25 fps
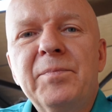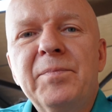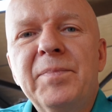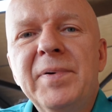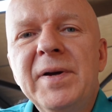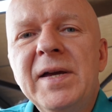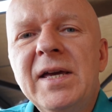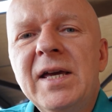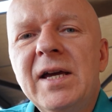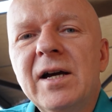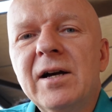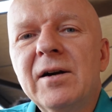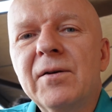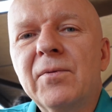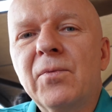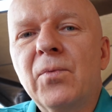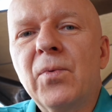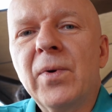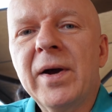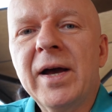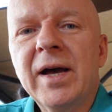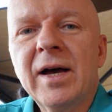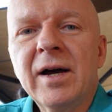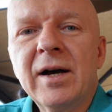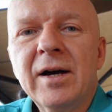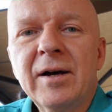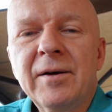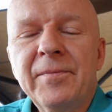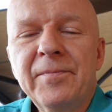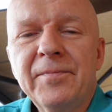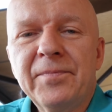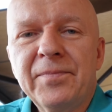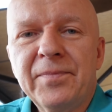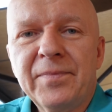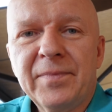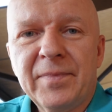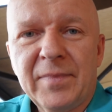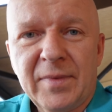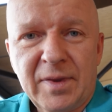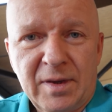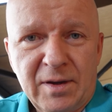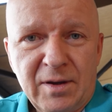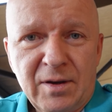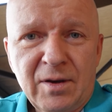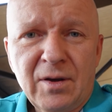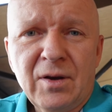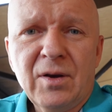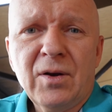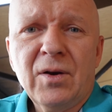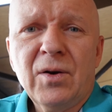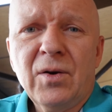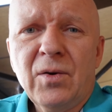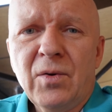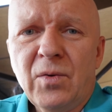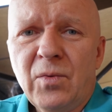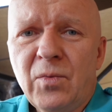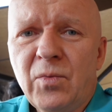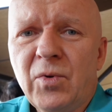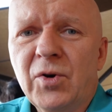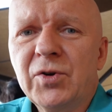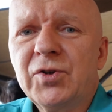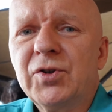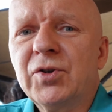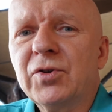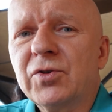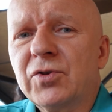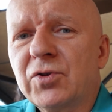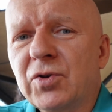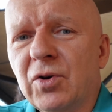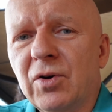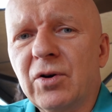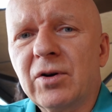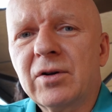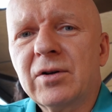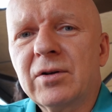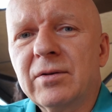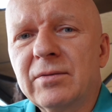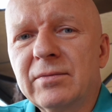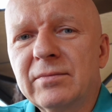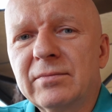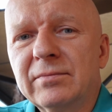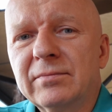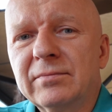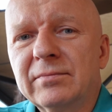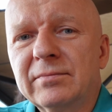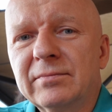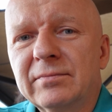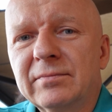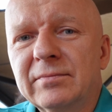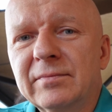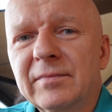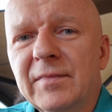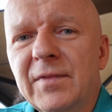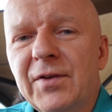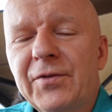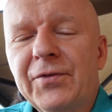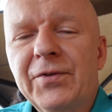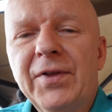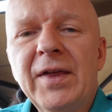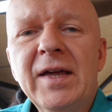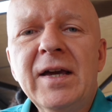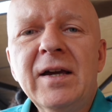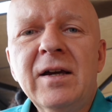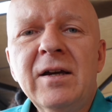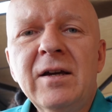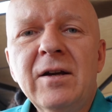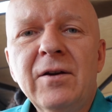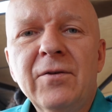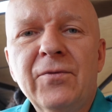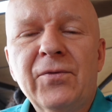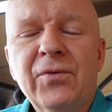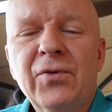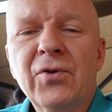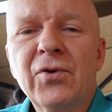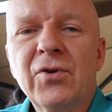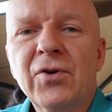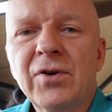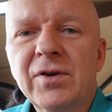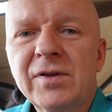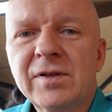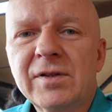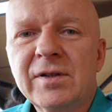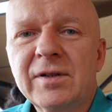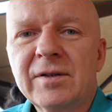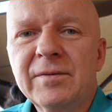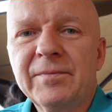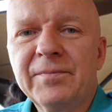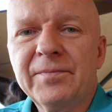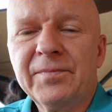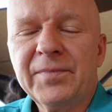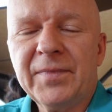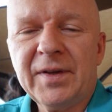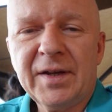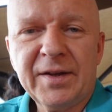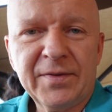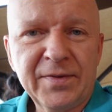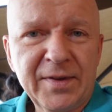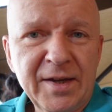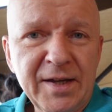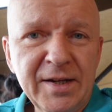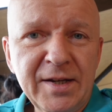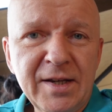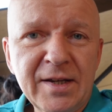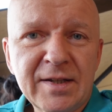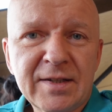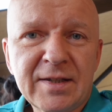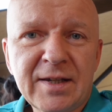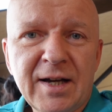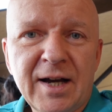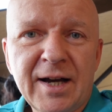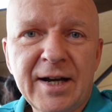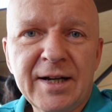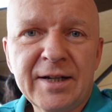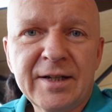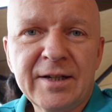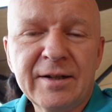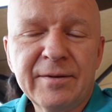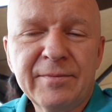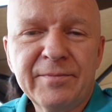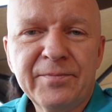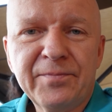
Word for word: be aware what you talk. Think first and then decide